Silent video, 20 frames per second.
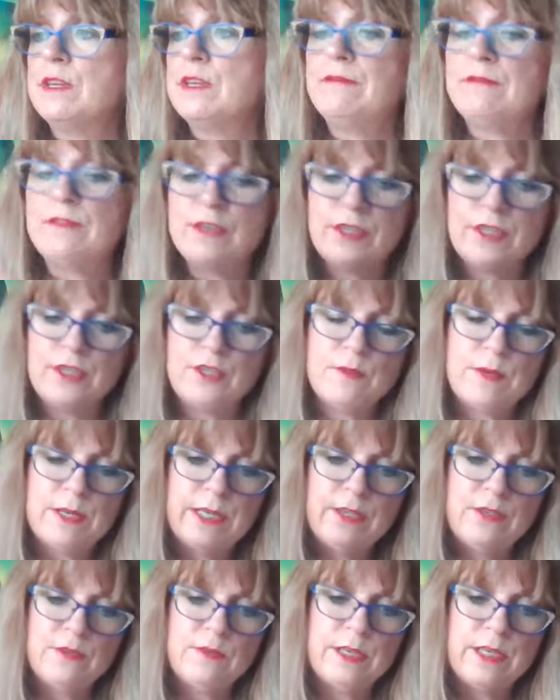21st,
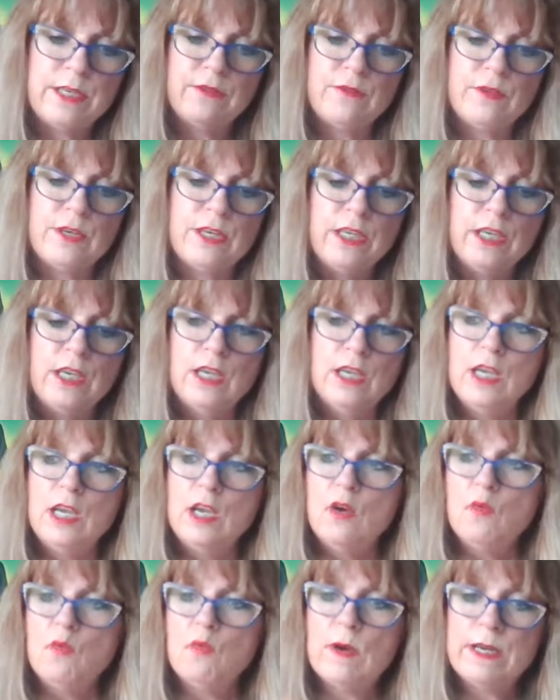2023.
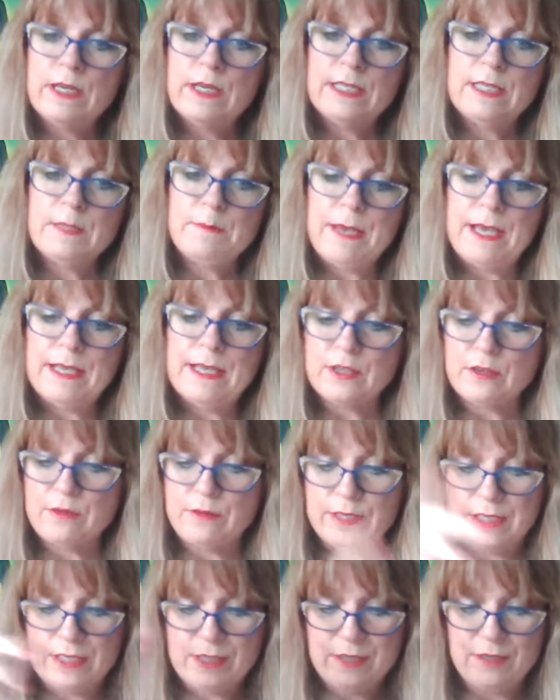What is the best
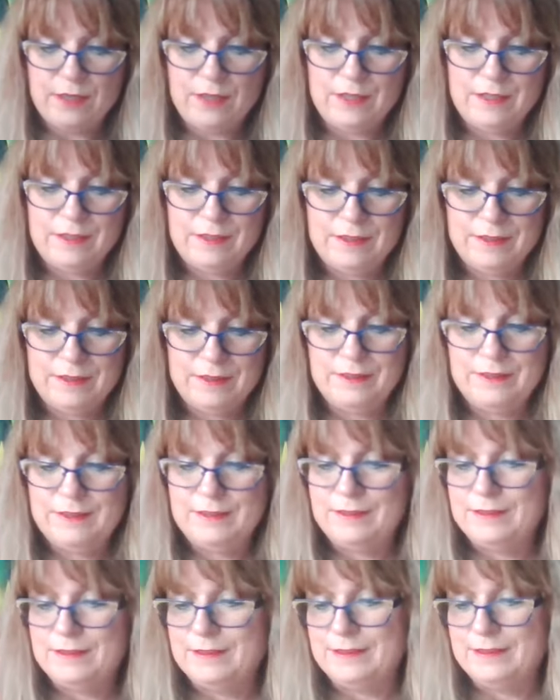crystal?
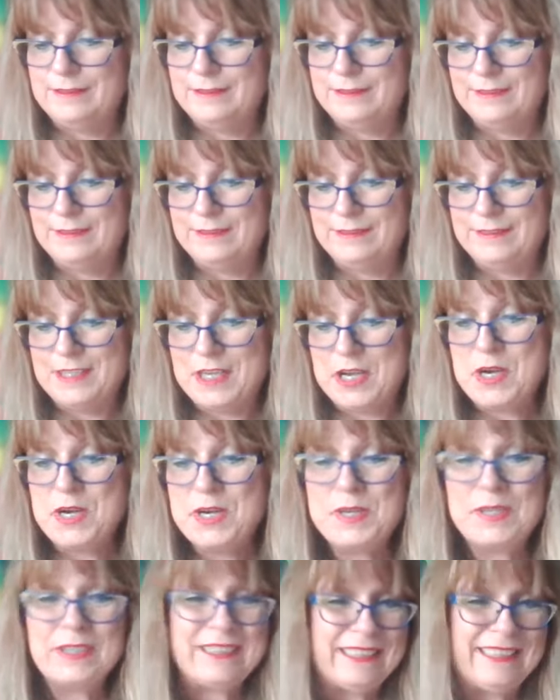
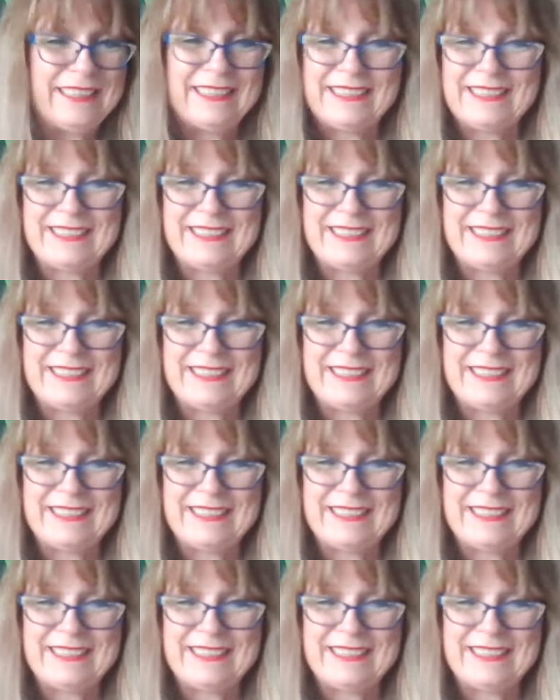Oh,